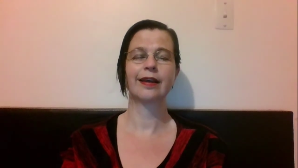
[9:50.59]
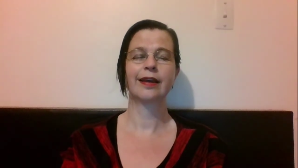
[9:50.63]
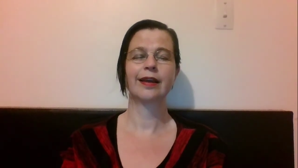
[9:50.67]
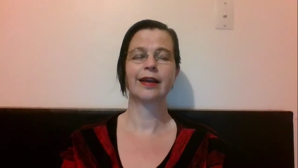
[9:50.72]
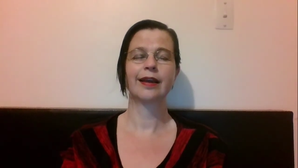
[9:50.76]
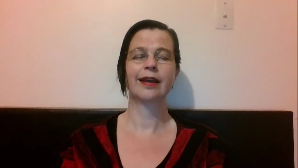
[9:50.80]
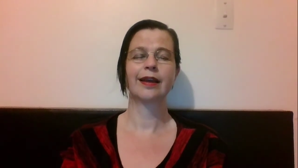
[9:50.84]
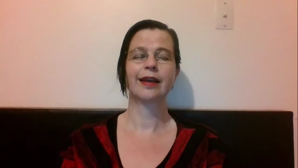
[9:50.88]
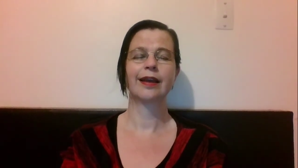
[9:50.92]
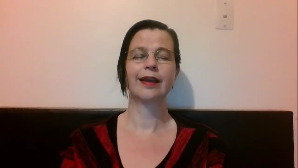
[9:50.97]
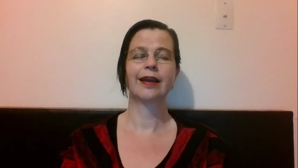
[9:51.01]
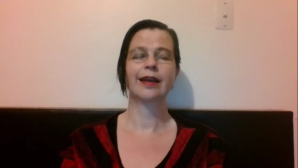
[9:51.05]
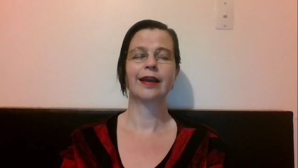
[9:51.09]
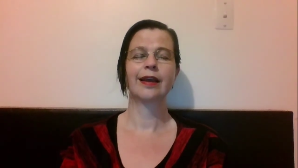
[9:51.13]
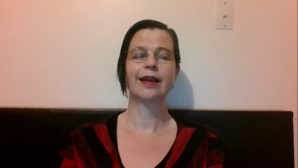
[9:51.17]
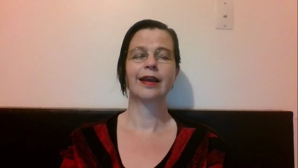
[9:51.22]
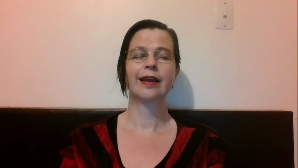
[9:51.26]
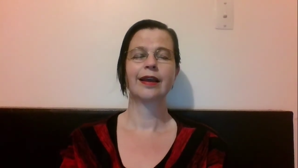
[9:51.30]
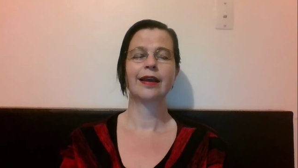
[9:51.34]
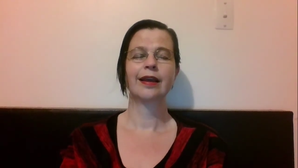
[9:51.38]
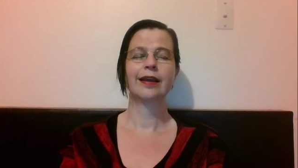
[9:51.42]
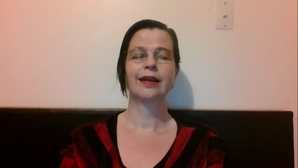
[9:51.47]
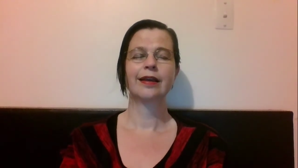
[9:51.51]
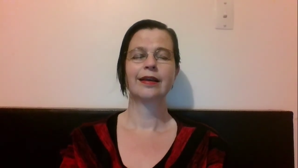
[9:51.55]

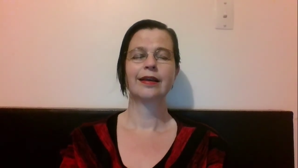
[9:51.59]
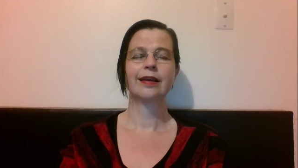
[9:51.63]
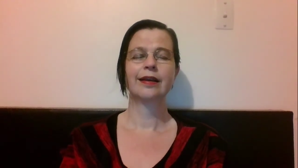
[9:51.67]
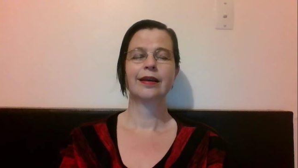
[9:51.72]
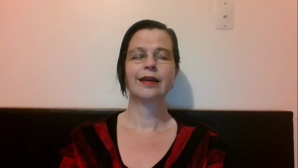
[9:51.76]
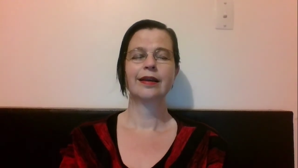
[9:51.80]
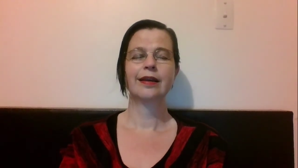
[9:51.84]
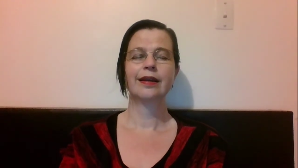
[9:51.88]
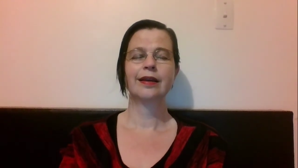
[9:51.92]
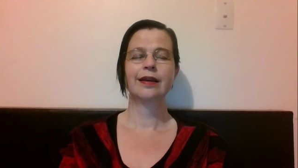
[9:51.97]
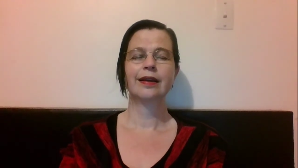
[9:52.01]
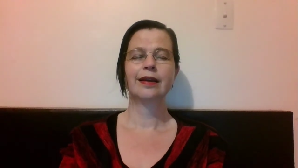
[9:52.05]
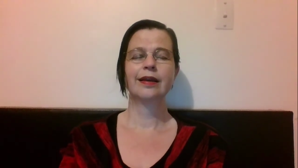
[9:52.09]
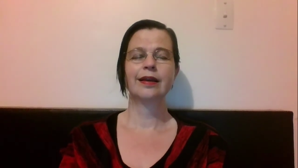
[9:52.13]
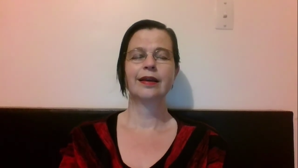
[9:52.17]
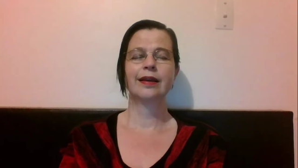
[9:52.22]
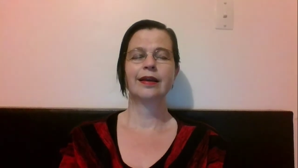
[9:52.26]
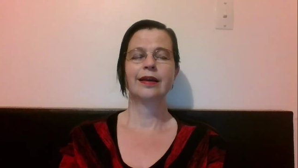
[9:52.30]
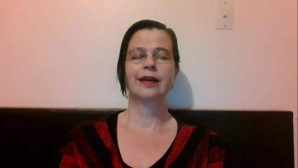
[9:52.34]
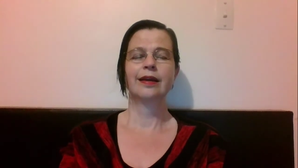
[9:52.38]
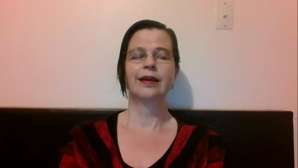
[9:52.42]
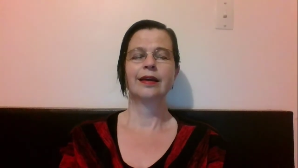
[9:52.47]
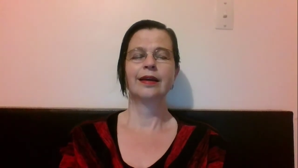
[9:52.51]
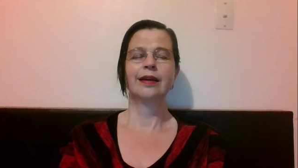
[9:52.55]

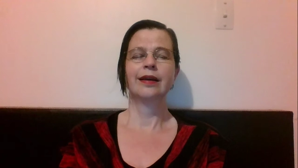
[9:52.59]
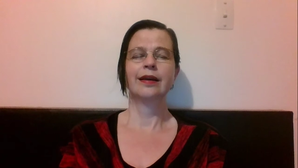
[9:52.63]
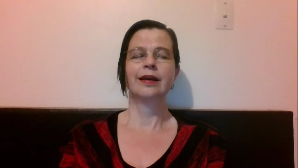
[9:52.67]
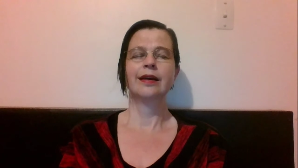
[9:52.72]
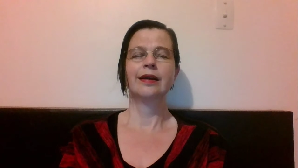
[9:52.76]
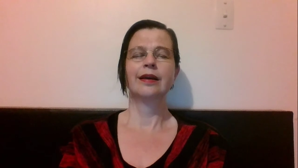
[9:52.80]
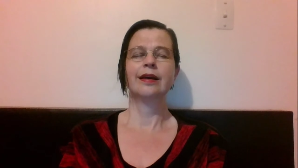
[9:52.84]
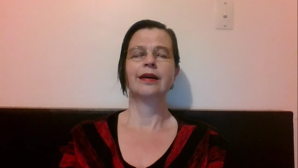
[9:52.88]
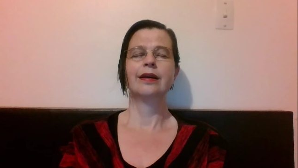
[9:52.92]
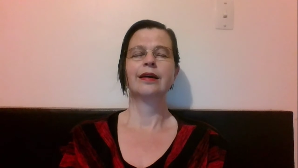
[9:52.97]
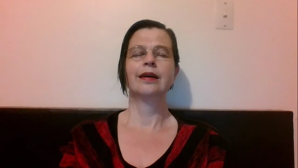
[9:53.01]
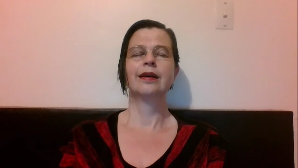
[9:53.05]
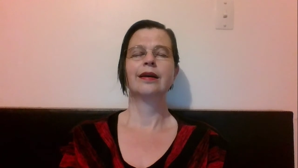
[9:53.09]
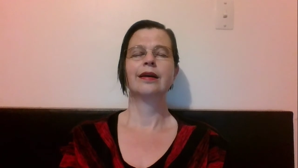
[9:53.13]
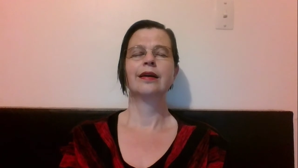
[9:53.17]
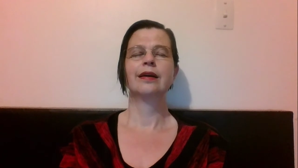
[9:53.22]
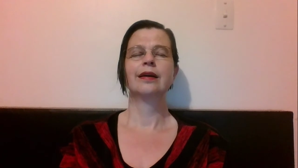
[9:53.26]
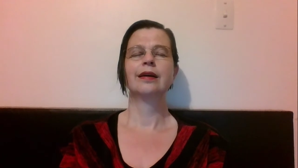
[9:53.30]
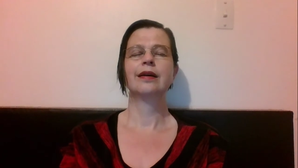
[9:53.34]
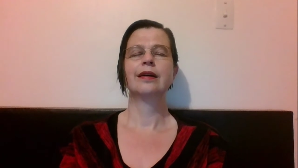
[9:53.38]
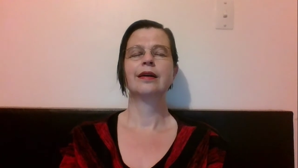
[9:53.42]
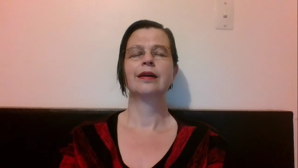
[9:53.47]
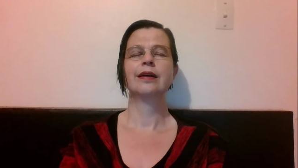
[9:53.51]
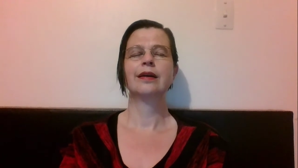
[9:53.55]

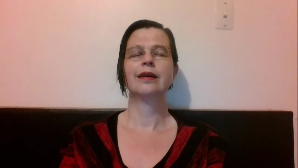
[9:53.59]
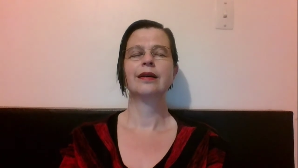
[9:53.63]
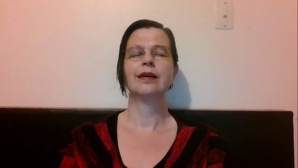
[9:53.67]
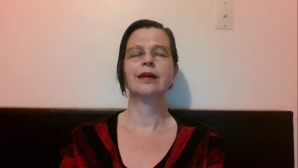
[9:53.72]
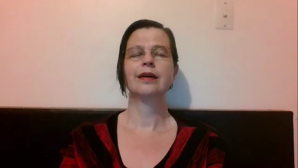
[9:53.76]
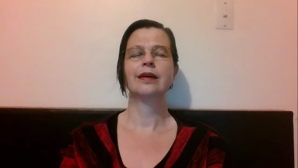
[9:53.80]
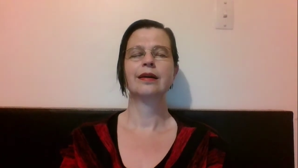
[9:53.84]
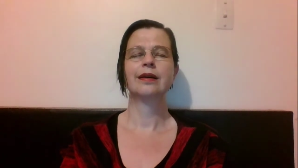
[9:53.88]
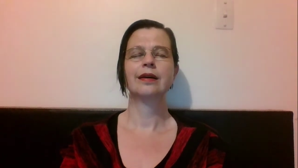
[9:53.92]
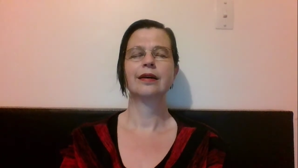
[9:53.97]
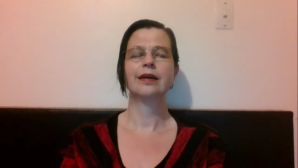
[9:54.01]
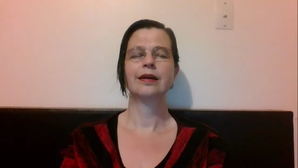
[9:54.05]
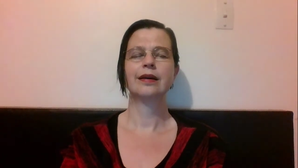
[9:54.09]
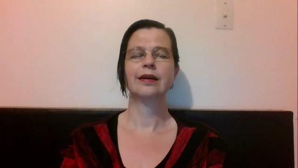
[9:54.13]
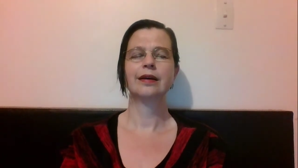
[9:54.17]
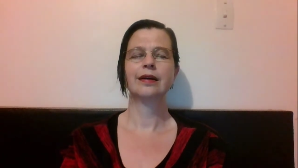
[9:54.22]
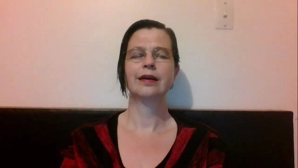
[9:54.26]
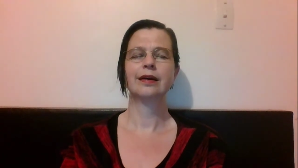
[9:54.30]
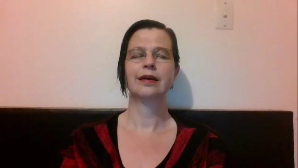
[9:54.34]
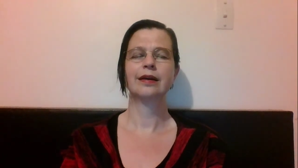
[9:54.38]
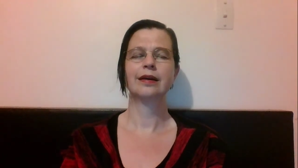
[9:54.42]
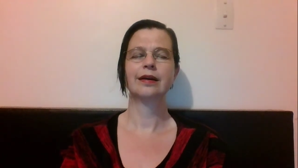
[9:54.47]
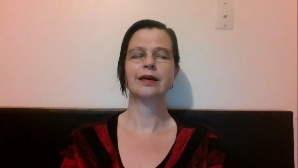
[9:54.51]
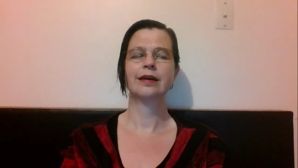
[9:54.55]

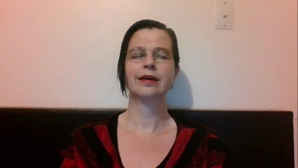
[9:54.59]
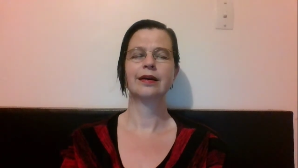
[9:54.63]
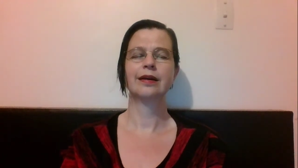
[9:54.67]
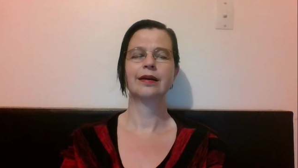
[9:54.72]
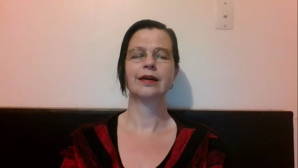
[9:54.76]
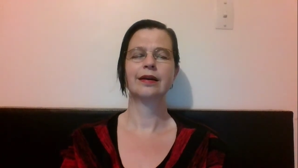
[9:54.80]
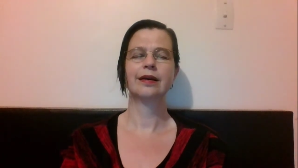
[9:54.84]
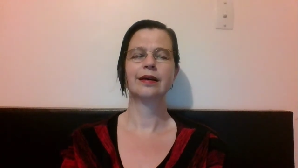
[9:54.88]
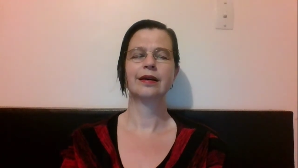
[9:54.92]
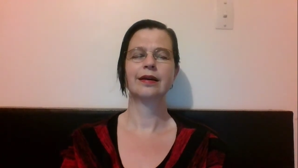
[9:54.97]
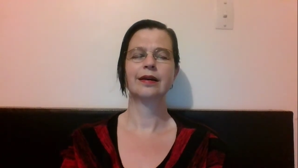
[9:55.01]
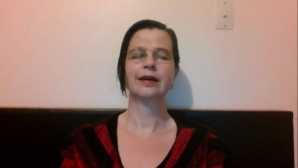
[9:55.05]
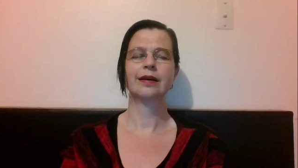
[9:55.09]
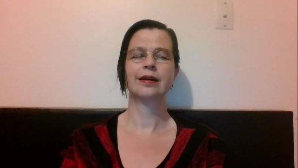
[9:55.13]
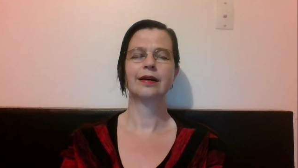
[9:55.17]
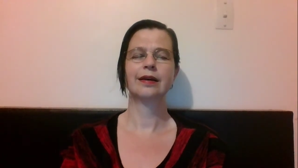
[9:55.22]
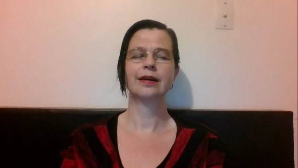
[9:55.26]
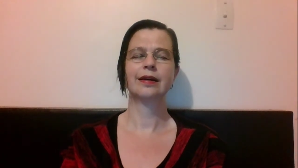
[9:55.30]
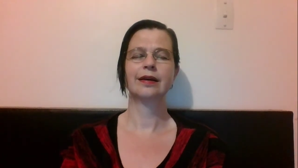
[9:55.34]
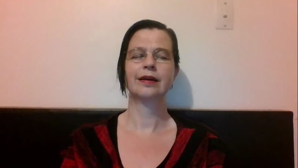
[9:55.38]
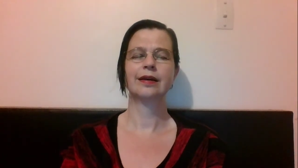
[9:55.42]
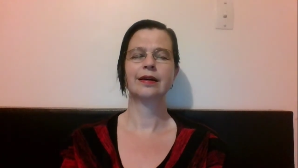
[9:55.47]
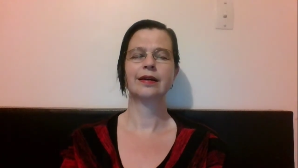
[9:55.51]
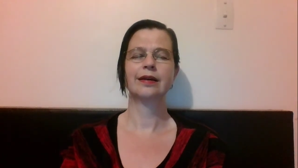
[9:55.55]

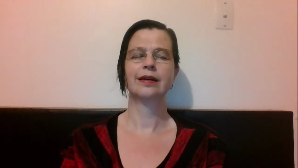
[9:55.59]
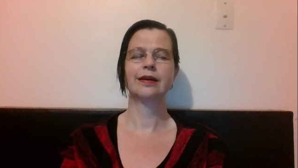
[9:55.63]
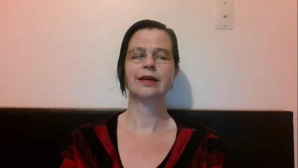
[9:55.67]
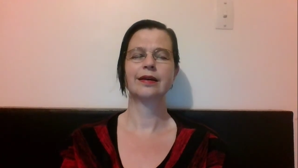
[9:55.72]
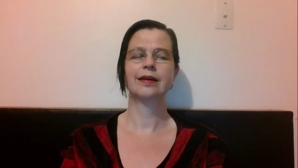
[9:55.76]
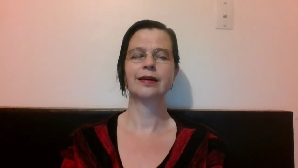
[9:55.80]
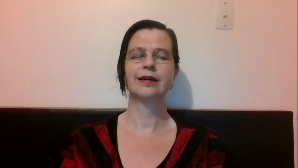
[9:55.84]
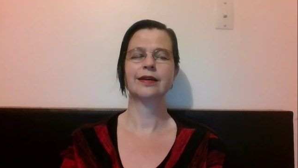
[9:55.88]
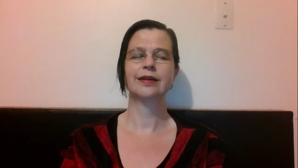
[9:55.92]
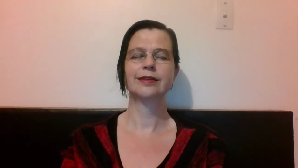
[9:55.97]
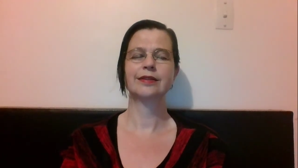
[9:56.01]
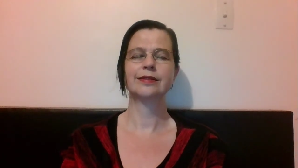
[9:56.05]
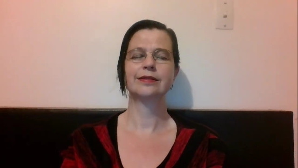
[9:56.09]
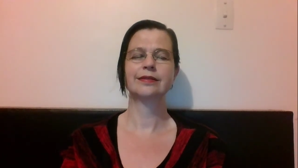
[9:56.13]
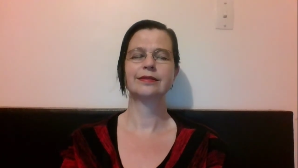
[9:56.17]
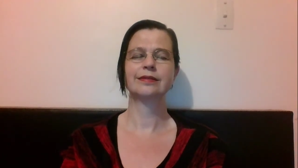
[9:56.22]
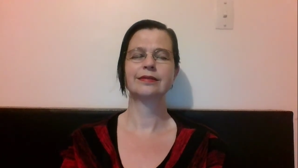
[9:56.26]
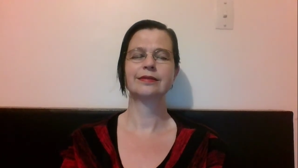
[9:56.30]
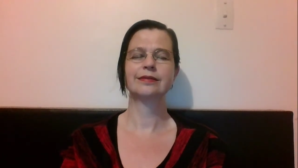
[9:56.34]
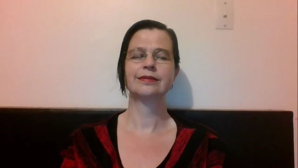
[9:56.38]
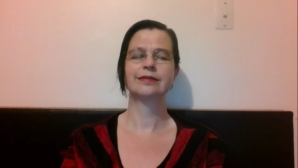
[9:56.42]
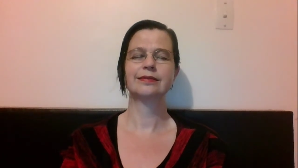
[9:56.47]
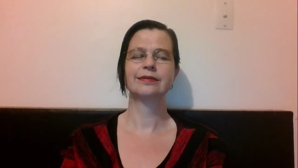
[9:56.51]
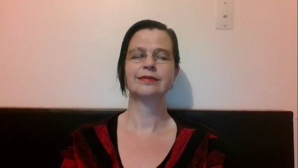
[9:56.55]

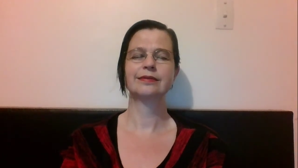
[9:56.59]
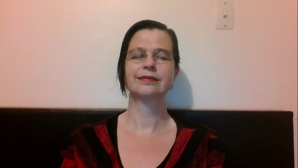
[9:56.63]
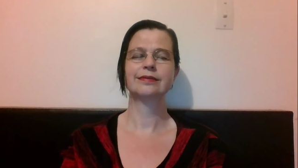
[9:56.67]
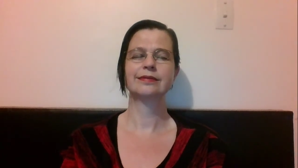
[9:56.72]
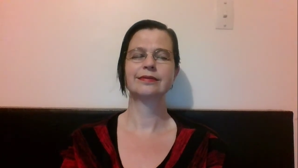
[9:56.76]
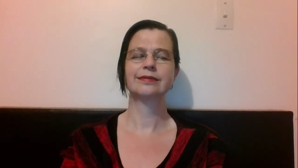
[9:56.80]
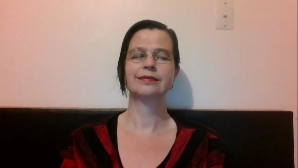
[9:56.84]
No one is speaking in this clip.